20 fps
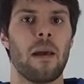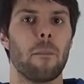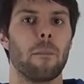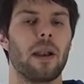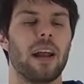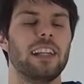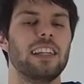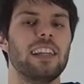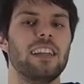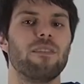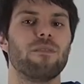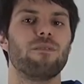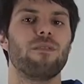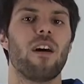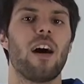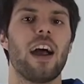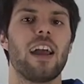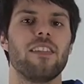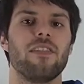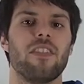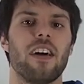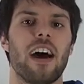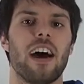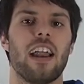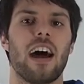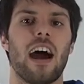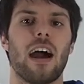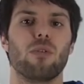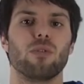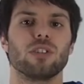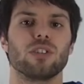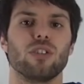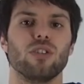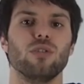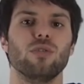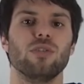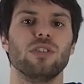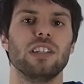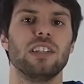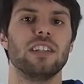but I didn't find that I was
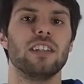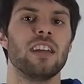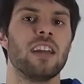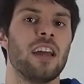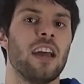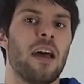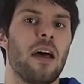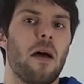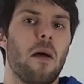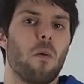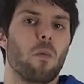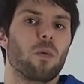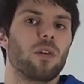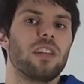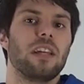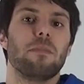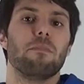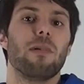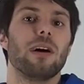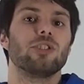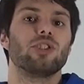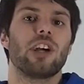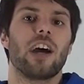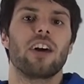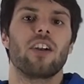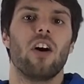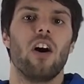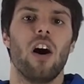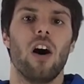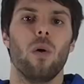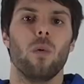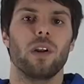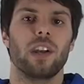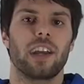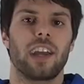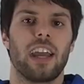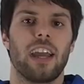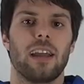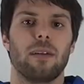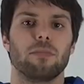losing really much at all when
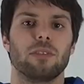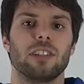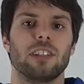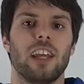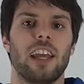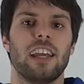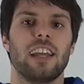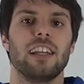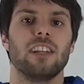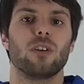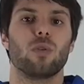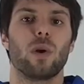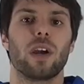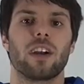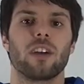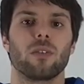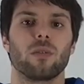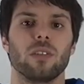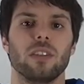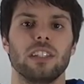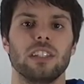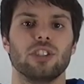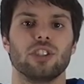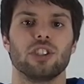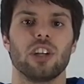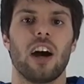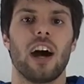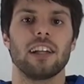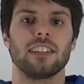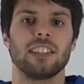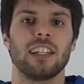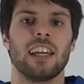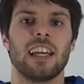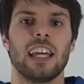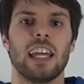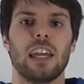it came to taking quicker release shots,